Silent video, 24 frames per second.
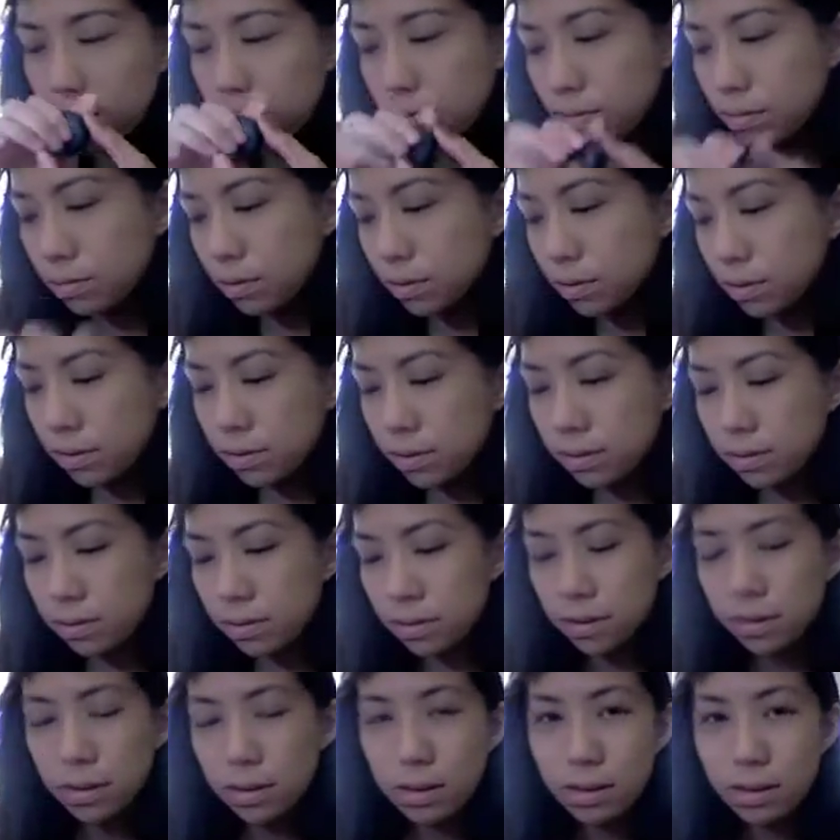or
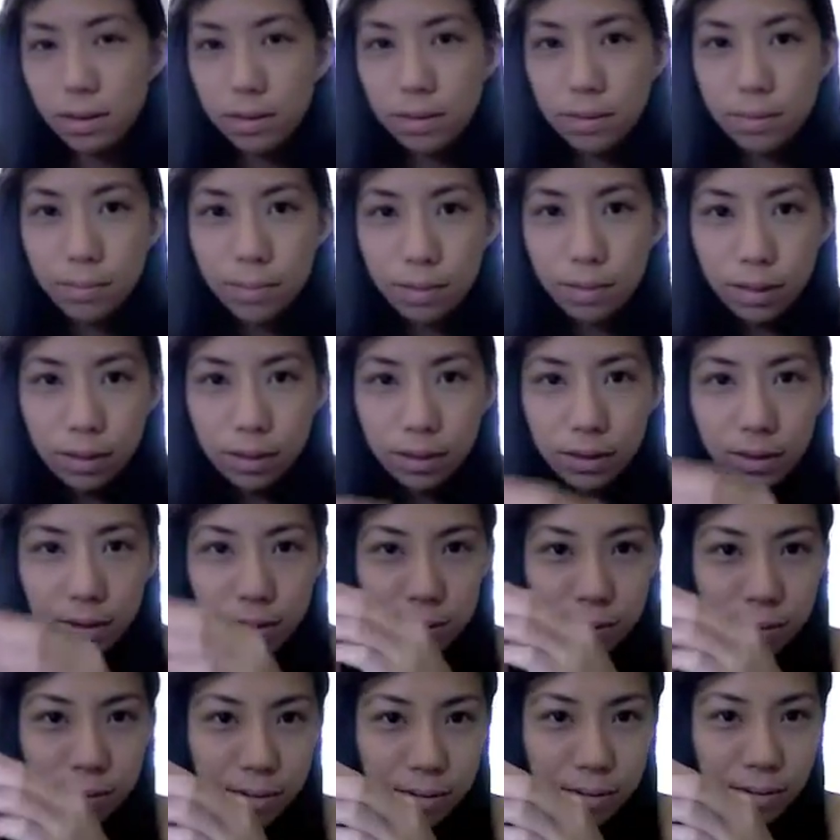
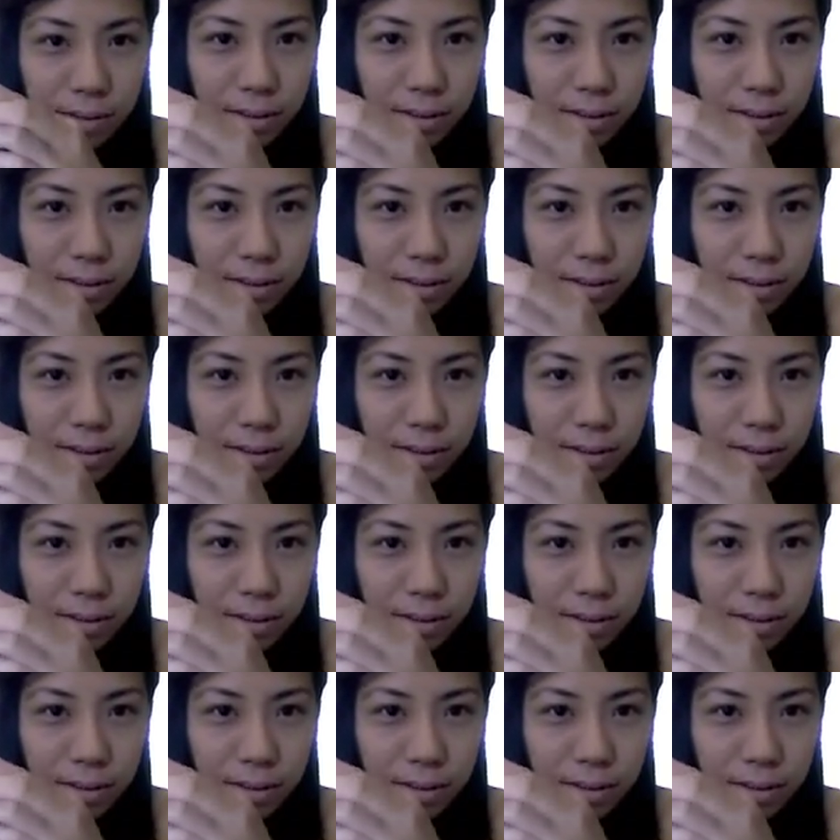blue.